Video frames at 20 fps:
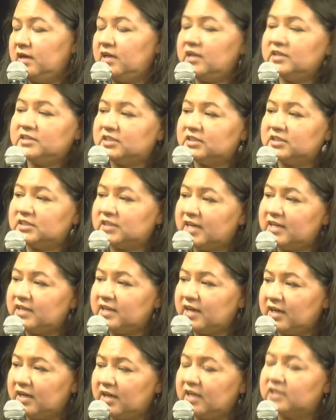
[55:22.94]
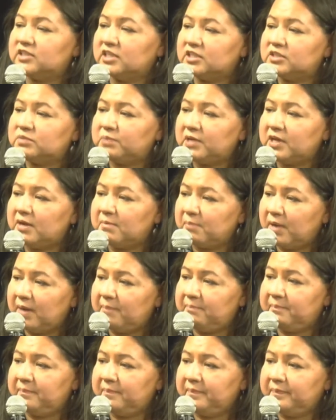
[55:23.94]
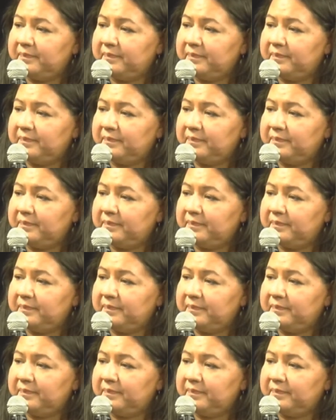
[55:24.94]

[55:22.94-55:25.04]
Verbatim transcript: It doesn't say that. It says be a mom.